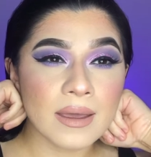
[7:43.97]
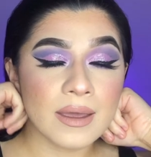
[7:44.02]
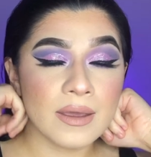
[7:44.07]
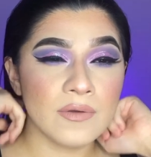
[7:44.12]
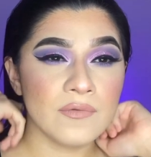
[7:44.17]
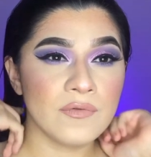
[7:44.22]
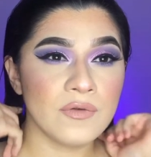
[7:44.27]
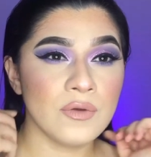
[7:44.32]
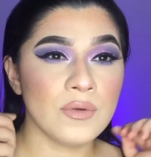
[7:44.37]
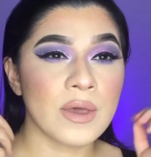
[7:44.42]

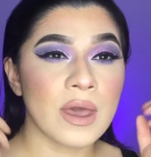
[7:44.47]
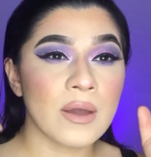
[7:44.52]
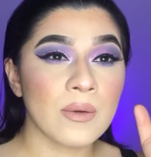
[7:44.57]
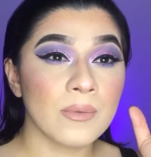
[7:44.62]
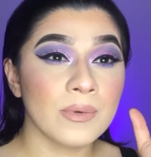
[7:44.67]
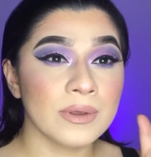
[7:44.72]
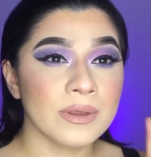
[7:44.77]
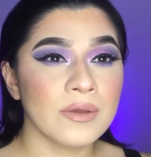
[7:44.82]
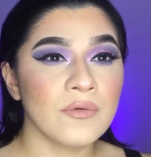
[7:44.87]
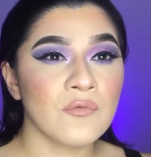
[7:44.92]
If you get
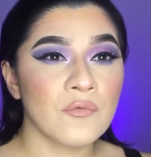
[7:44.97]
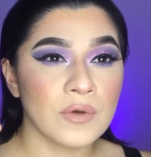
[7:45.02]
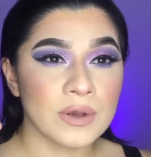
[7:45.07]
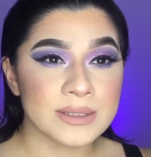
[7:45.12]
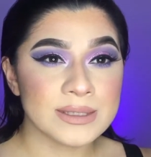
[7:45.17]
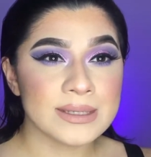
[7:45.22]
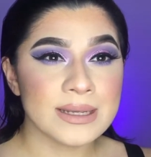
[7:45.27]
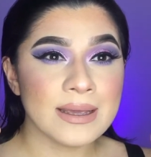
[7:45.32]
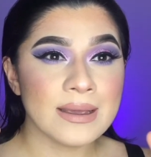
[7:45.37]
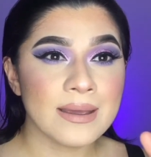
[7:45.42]
really
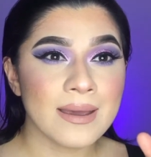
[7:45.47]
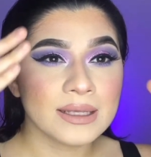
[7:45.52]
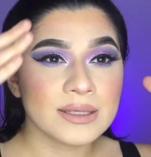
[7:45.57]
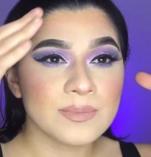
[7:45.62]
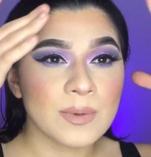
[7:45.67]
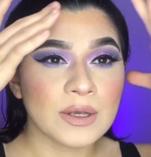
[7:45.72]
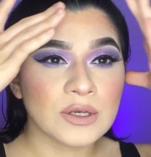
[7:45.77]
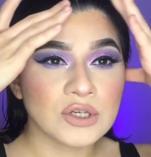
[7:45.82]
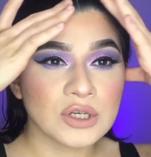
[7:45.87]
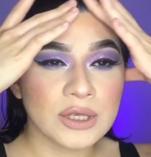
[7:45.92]
frizzy,
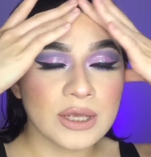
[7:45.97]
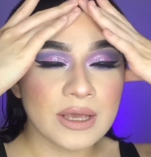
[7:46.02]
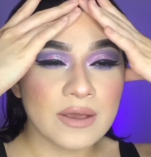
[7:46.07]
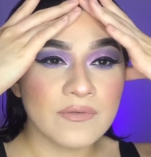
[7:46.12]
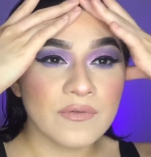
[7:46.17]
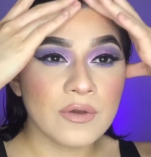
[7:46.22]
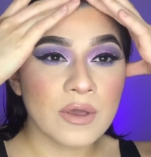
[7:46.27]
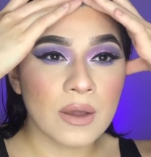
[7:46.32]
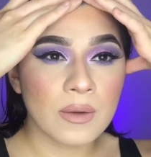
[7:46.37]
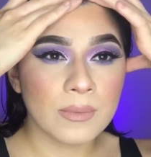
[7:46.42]
especially if
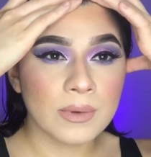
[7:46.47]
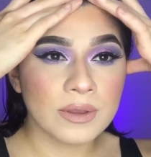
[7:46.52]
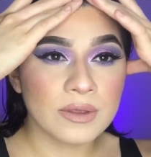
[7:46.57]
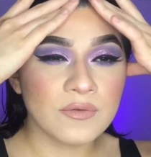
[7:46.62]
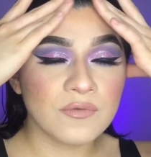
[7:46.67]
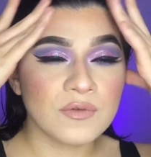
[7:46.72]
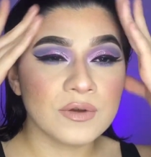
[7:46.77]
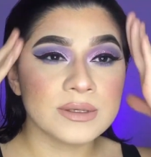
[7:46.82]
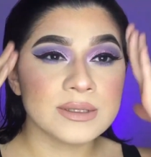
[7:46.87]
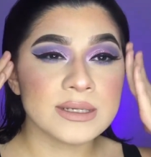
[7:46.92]
you get really
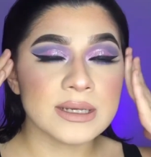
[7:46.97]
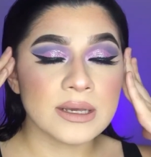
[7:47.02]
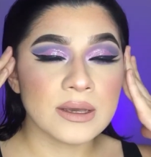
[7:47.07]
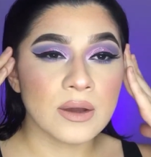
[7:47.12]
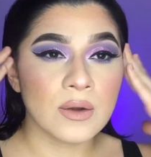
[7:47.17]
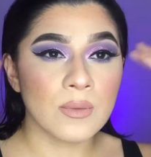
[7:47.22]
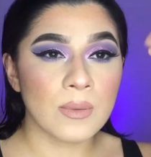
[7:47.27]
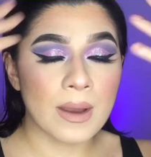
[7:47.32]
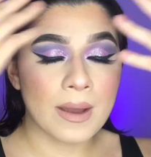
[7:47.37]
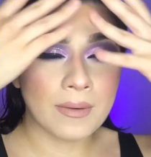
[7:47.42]
frizzy
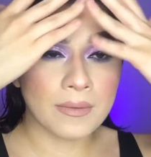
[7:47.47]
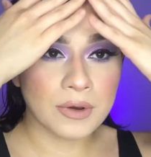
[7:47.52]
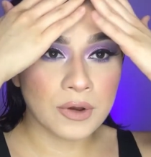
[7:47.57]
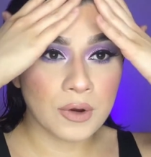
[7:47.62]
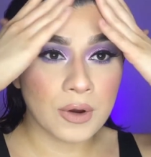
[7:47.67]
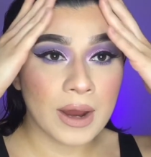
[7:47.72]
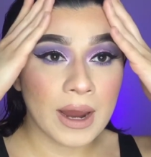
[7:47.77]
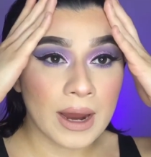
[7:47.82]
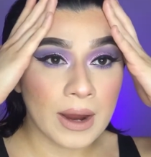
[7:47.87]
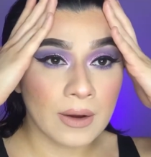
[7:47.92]
around your
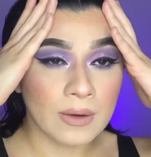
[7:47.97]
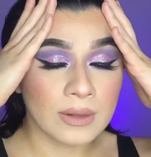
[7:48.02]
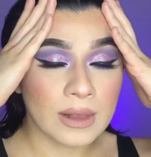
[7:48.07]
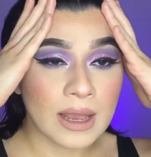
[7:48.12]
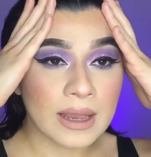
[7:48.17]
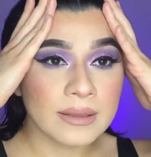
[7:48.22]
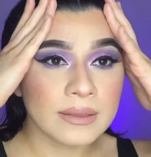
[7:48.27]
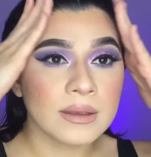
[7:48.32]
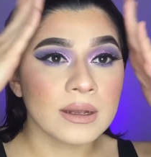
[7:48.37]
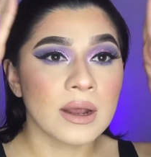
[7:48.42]

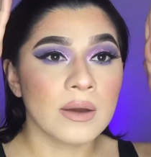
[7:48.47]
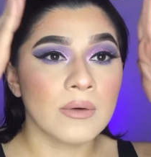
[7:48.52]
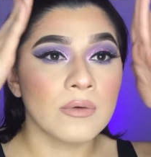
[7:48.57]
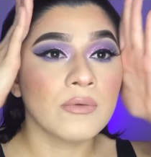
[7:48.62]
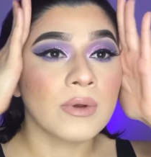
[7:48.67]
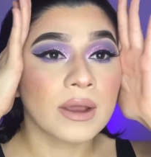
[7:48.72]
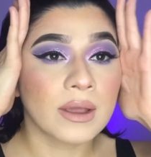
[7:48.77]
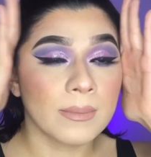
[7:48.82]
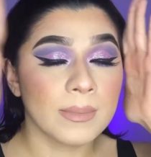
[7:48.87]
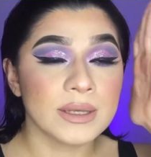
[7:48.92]
hairline, then I would
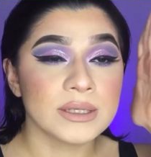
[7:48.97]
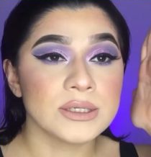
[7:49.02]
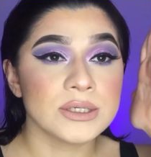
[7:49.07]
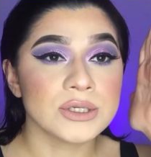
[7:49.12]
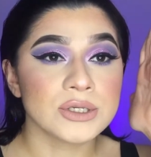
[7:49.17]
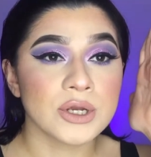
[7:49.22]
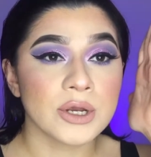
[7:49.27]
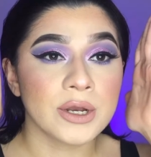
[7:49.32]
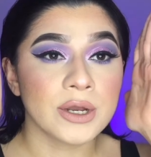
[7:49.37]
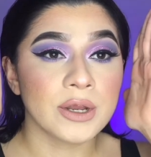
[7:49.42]
recommend to
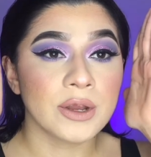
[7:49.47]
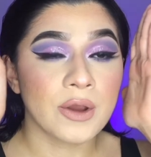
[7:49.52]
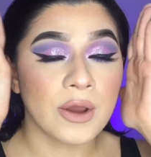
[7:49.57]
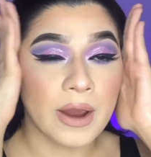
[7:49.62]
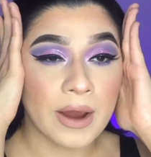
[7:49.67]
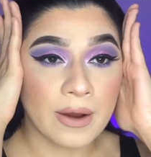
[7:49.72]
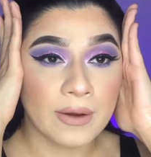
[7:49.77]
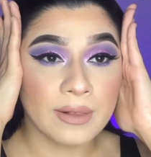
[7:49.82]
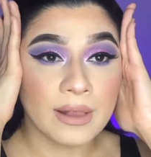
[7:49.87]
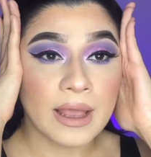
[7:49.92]
start in your
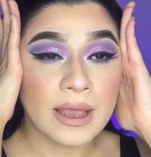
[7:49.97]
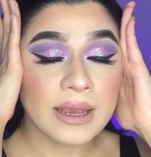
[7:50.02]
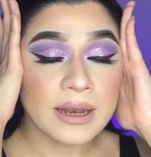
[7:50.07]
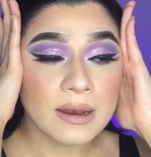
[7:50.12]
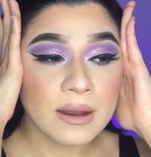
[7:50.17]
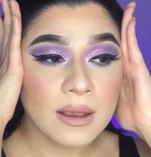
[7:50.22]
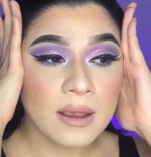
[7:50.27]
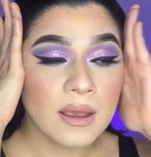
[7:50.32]
hairline,